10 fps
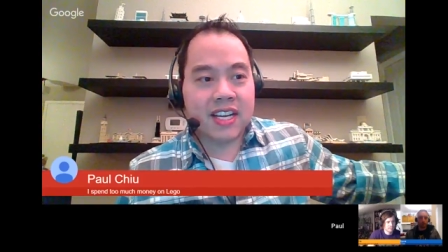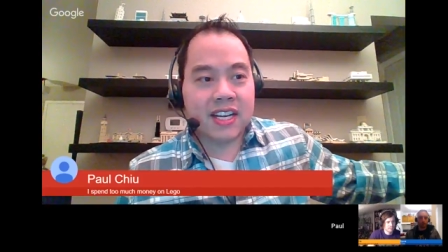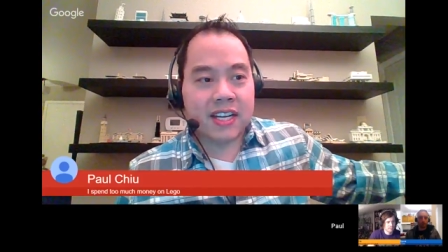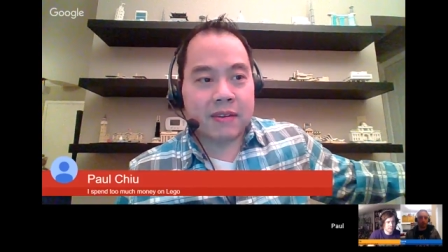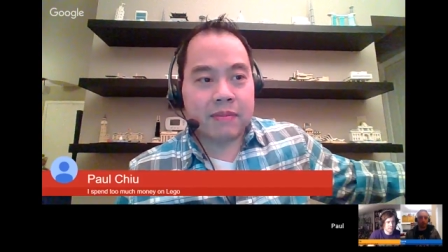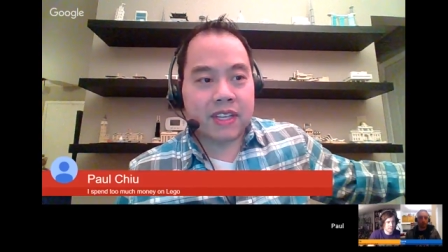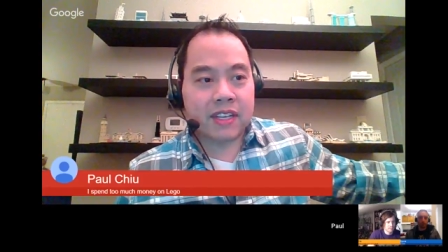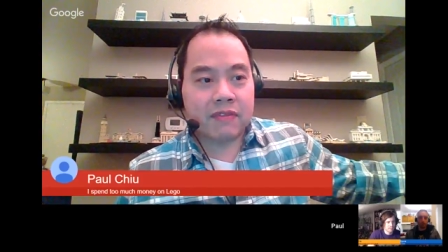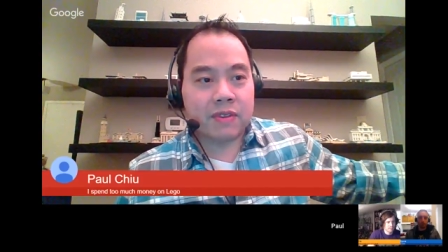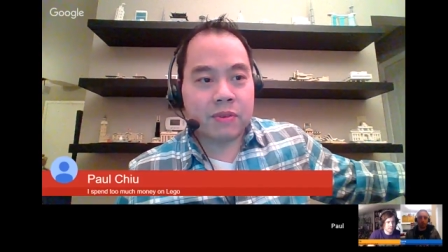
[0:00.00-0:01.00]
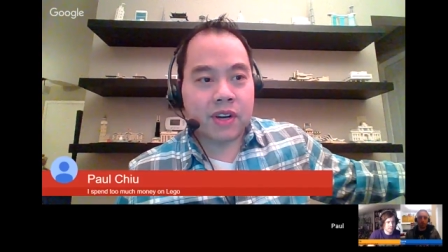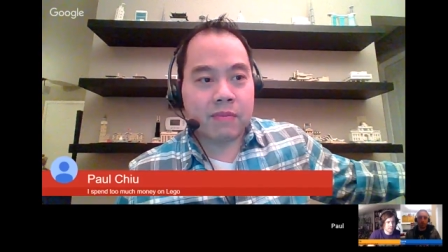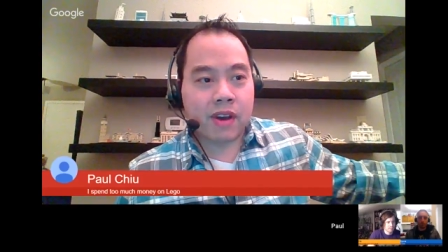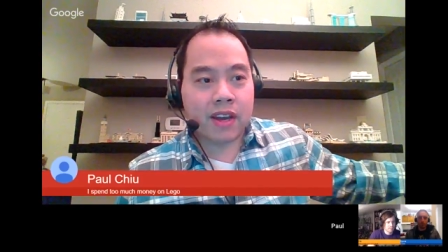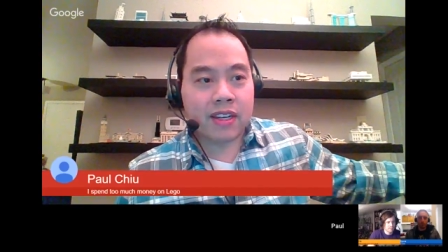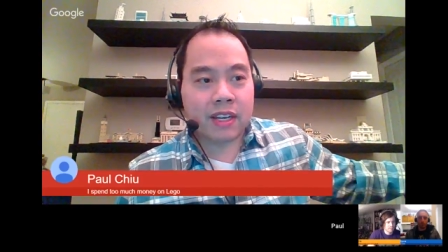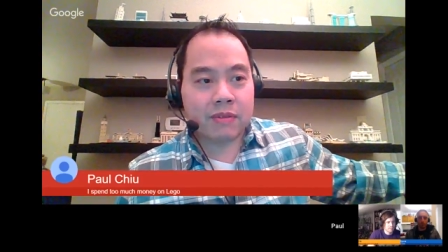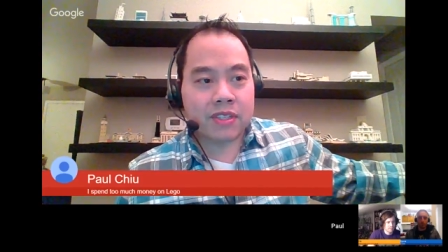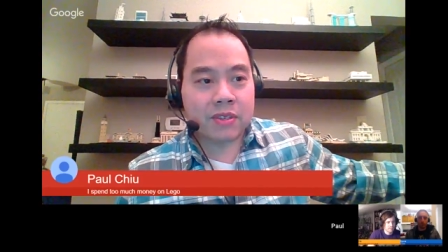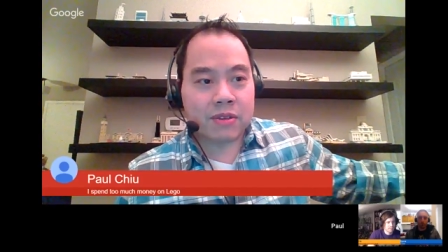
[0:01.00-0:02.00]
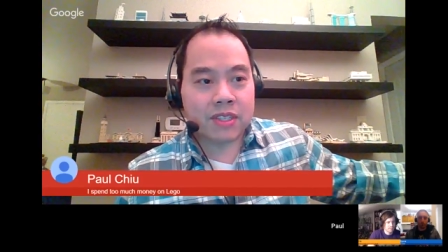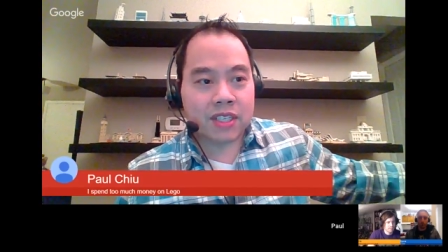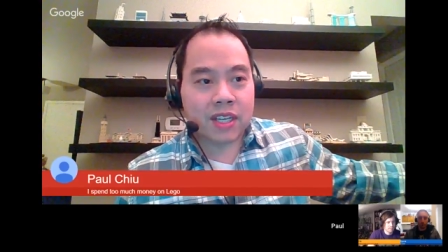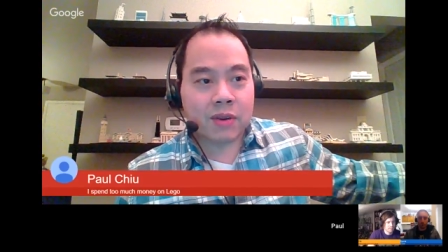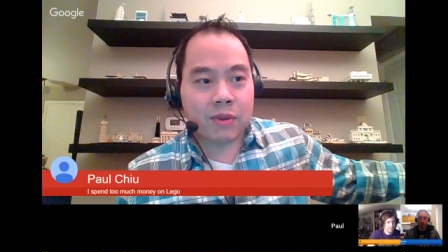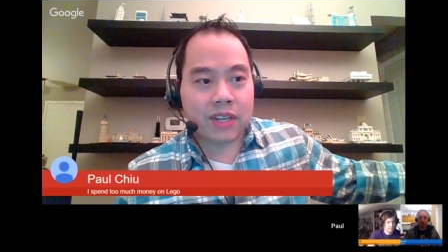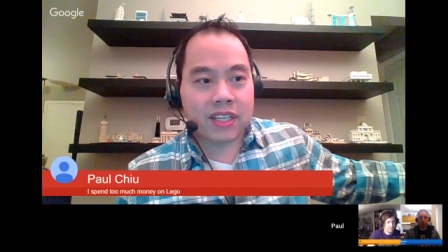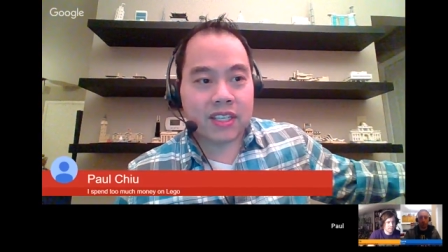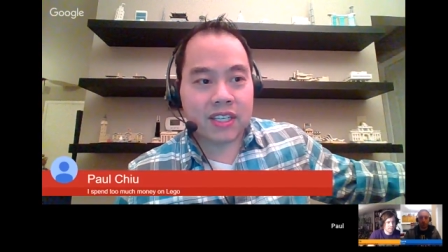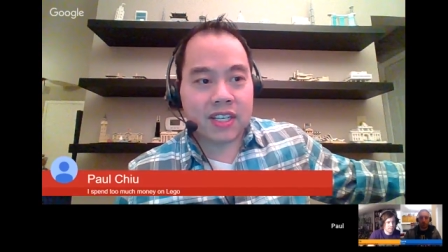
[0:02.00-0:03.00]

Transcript: Um, and if you wouldn't mind, I will do just a quick